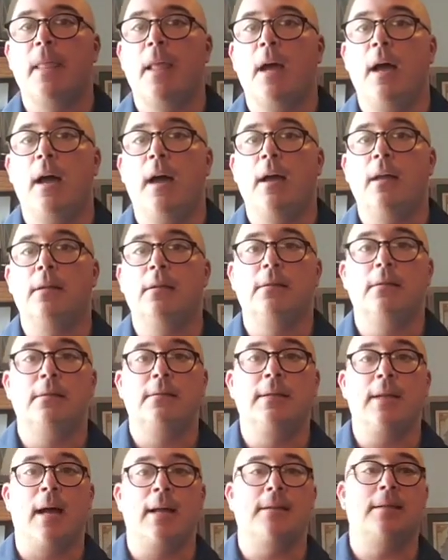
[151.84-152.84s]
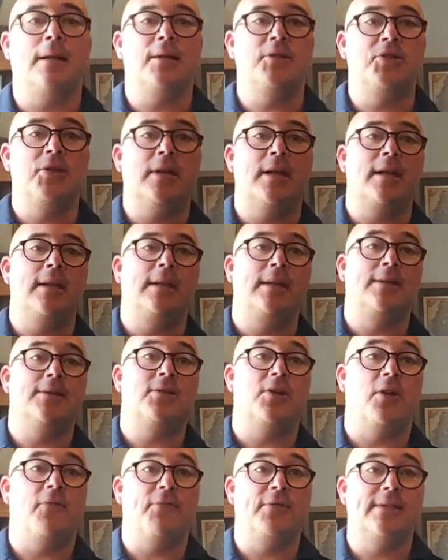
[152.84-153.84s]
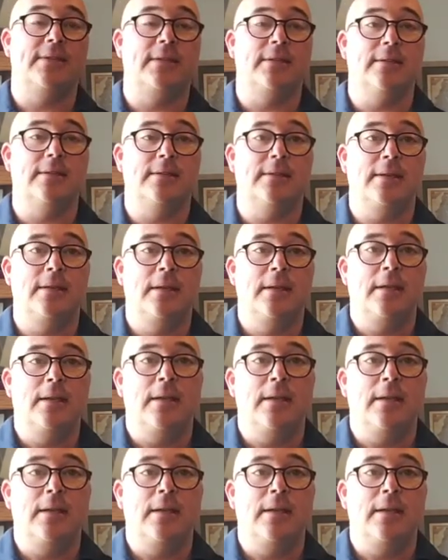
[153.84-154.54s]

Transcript: Not touching any surfaces,